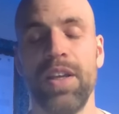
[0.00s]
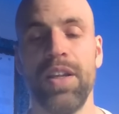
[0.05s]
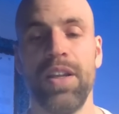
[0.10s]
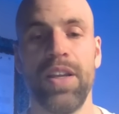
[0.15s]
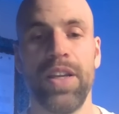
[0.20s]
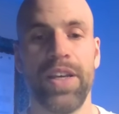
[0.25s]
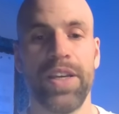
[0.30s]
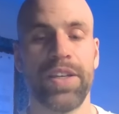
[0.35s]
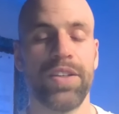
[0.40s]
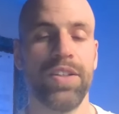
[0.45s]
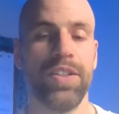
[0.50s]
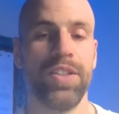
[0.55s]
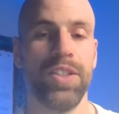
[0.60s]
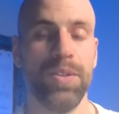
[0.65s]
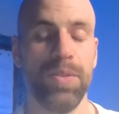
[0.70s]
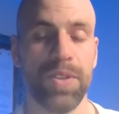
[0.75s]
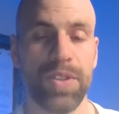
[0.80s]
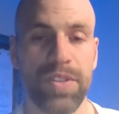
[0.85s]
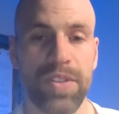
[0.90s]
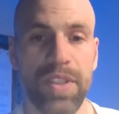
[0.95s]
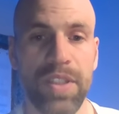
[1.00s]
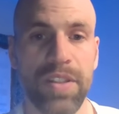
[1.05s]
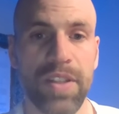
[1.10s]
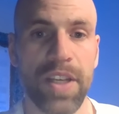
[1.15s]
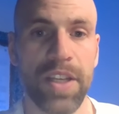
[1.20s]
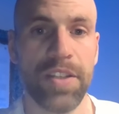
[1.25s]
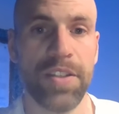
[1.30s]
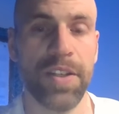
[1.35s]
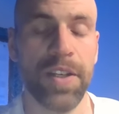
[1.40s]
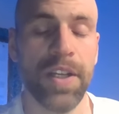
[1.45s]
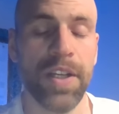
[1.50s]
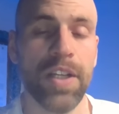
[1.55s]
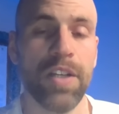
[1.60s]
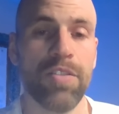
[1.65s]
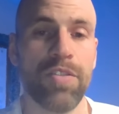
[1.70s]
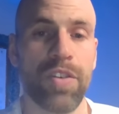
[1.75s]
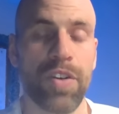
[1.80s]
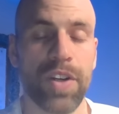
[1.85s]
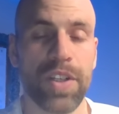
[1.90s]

like you would see that, for